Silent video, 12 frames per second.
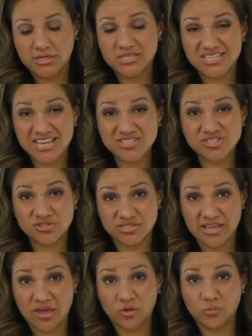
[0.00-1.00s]
Test your
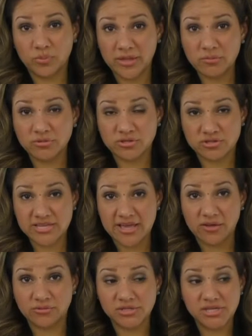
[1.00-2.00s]
sound, play with your
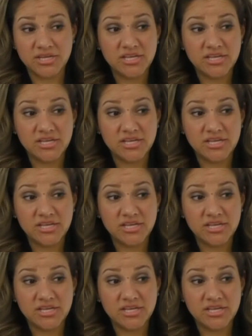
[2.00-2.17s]
sound.